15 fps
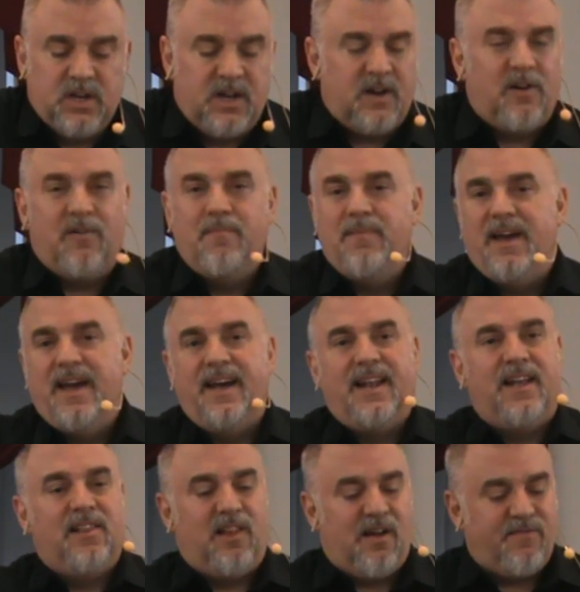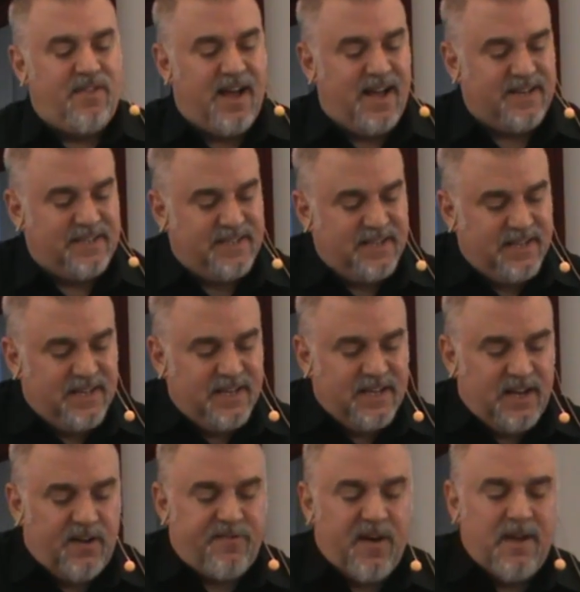Oh man, I love that.
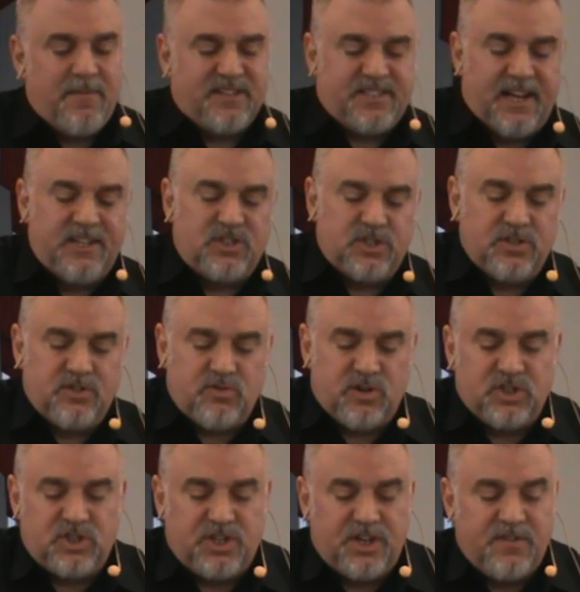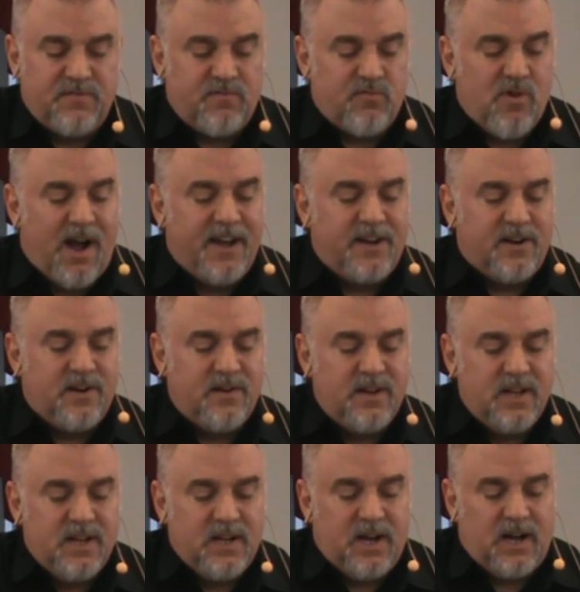A famous ancient Christian writer
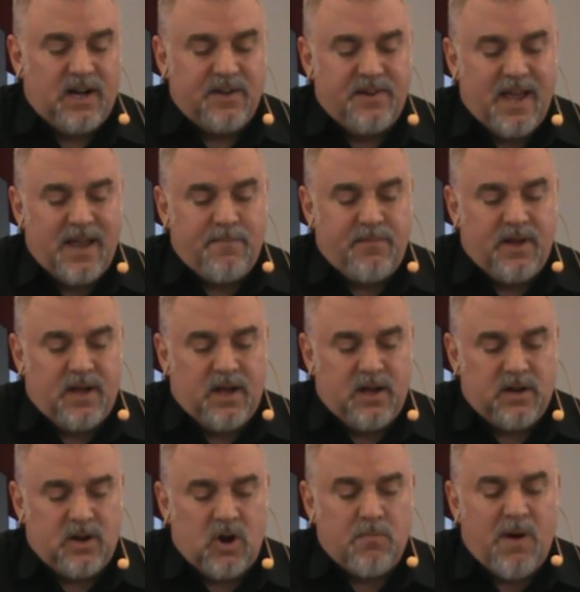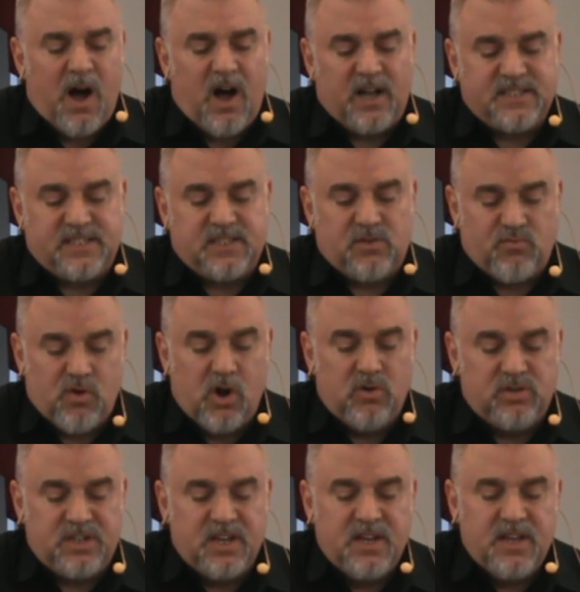uh, named uh, Hermas
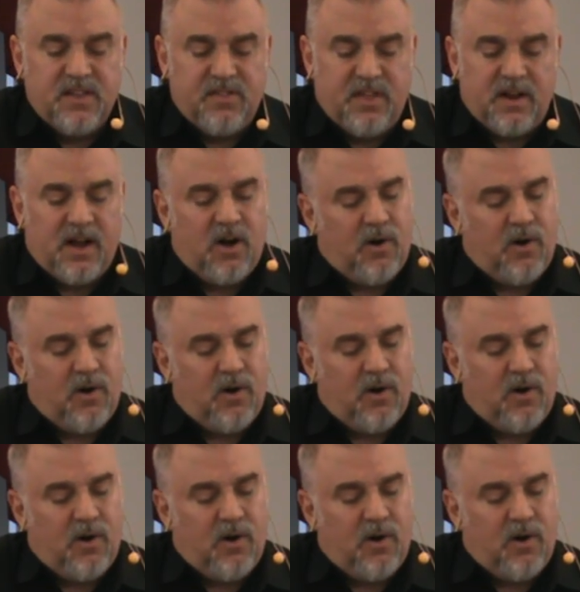wrote that,